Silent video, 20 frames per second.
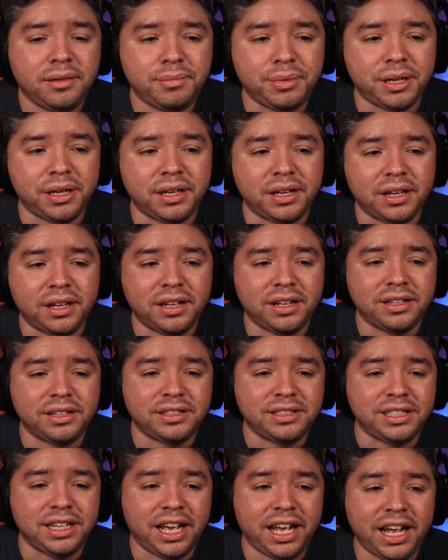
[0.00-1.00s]
But
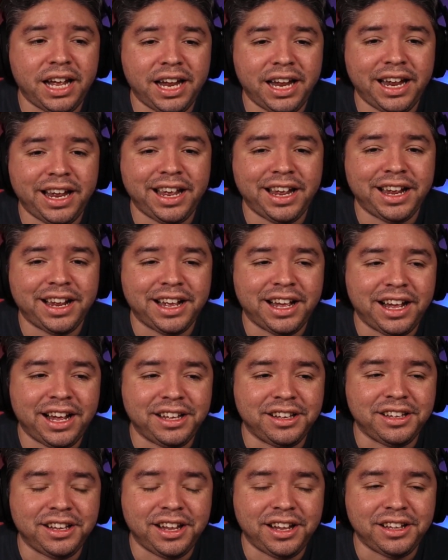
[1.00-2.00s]
dang, I
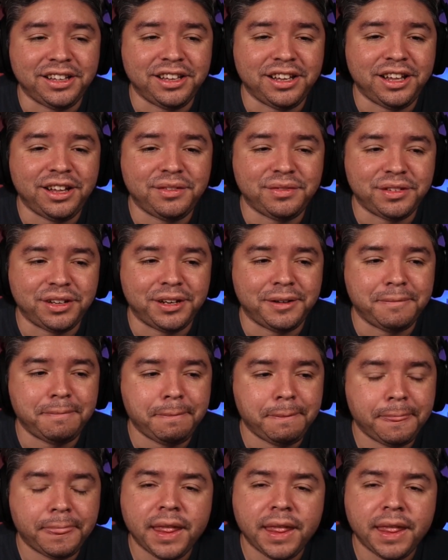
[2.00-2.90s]
love it.